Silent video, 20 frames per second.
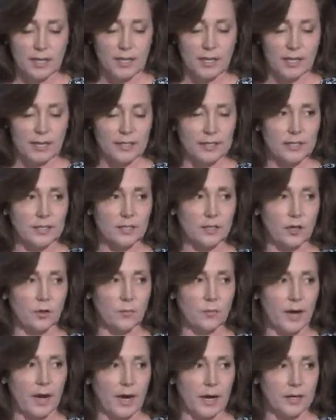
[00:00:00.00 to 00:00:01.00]
and I need to go
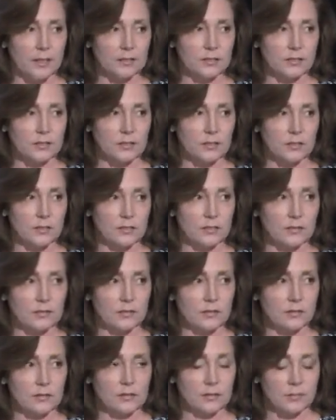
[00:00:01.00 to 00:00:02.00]
back to the,
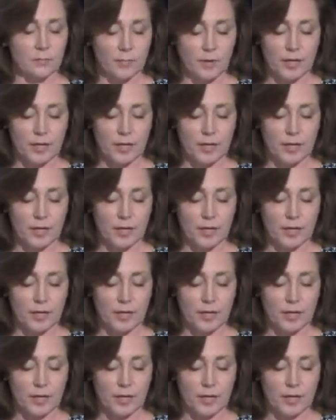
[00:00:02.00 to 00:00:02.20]
the